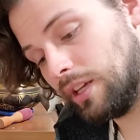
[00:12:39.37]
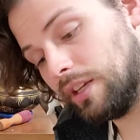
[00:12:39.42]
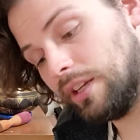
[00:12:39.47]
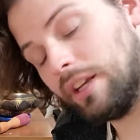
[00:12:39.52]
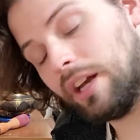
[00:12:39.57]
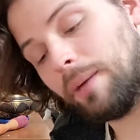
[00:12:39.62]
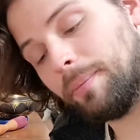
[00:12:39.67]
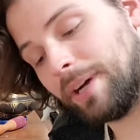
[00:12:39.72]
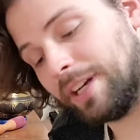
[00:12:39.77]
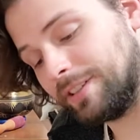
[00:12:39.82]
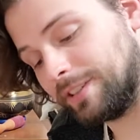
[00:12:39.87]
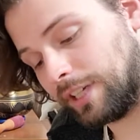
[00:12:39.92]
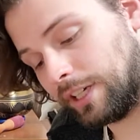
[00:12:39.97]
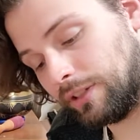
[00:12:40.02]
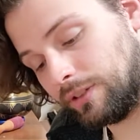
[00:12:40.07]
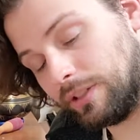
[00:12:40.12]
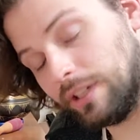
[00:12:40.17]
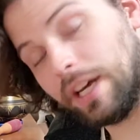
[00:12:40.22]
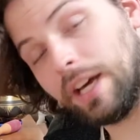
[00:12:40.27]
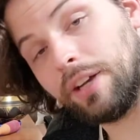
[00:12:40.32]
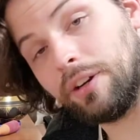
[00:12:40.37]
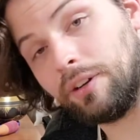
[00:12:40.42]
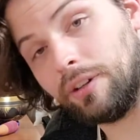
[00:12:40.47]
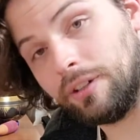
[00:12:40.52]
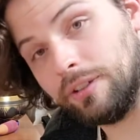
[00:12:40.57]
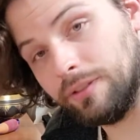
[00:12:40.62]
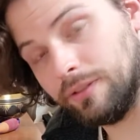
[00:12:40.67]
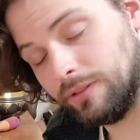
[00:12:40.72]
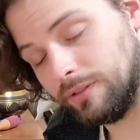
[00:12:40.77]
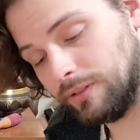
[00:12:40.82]
not my style at
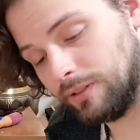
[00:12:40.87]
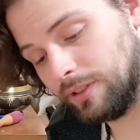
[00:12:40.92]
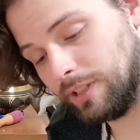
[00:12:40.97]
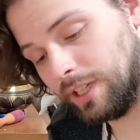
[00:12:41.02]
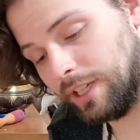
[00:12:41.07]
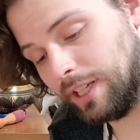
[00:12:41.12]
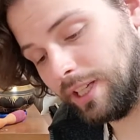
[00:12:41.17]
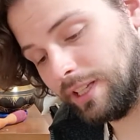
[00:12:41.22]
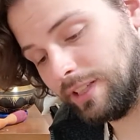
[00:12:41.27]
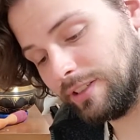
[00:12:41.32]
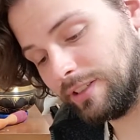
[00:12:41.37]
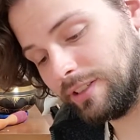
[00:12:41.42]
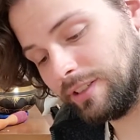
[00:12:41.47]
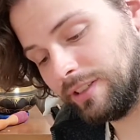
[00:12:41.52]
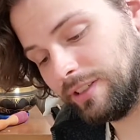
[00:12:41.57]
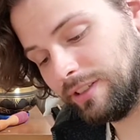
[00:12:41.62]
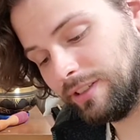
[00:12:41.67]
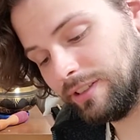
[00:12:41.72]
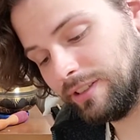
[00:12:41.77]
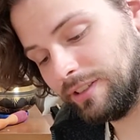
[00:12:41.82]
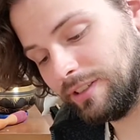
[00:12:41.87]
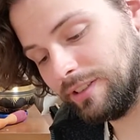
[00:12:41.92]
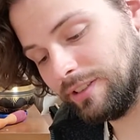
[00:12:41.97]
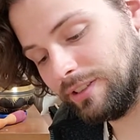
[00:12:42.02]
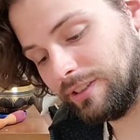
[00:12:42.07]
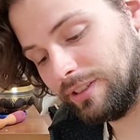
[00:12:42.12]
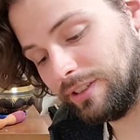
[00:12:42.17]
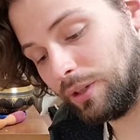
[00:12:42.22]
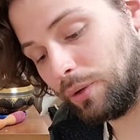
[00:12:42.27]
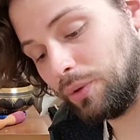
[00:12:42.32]
all. And
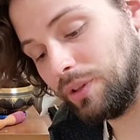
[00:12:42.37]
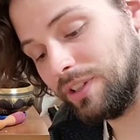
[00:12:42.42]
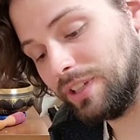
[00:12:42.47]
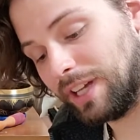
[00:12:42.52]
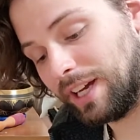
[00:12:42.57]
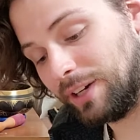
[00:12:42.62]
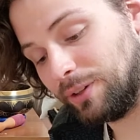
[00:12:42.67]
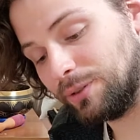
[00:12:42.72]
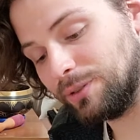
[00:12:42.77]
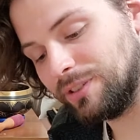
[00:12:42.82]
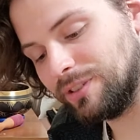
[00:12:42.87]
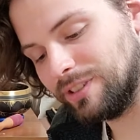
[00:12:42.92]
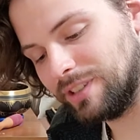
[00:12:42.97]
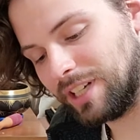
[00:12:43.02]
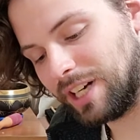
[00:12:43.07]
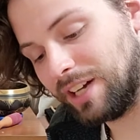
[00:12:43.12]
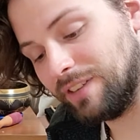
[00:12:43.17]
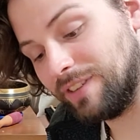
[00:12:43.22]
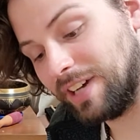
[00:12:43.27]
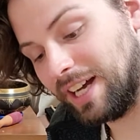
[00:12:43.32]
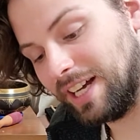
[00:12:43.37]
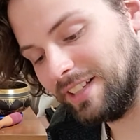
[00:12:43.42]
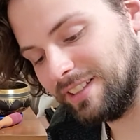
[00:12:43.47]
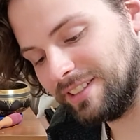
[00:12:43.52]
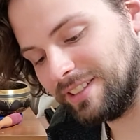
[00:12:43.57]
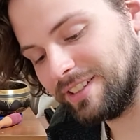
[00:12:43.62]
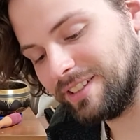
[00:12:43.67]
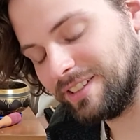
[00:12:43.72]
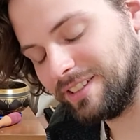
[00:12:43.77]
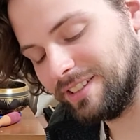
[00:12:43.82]
no one else that I've
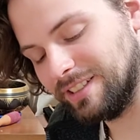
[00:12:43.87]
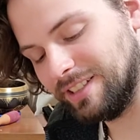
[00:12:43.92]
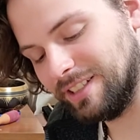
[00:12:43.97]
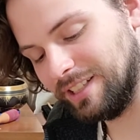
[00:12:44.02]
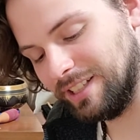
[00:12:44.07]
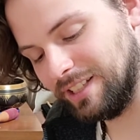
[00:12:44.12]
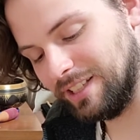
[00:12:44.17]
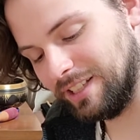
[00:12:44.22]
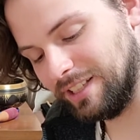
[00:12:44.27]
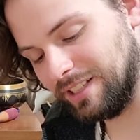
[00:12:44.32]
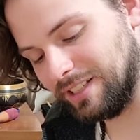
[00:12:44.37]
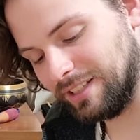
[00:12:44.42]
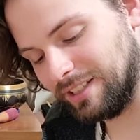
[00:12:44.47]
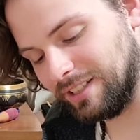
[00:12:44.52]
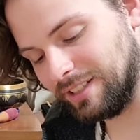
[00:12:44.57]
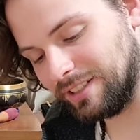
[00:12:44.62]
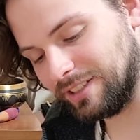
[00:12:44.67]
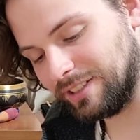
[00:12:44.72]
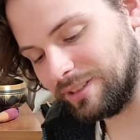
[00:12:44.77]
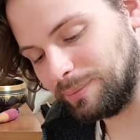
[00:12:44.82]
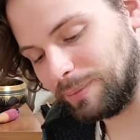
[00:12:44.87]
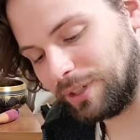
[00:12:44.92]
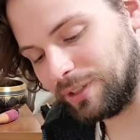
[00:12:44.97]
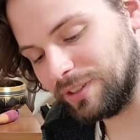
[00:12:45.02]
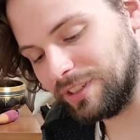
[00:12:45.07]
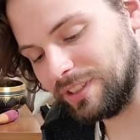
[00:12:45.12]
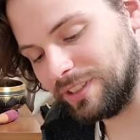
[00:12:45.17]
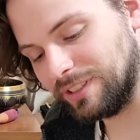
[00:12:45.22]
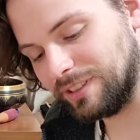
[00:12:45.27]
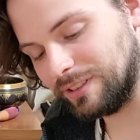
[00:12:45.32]
asked that
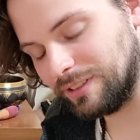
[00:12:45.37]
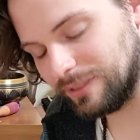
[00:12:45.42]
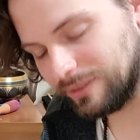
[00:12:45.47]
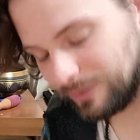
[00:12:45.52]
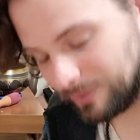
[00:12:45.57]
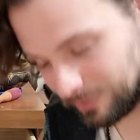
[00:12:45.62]
smelled this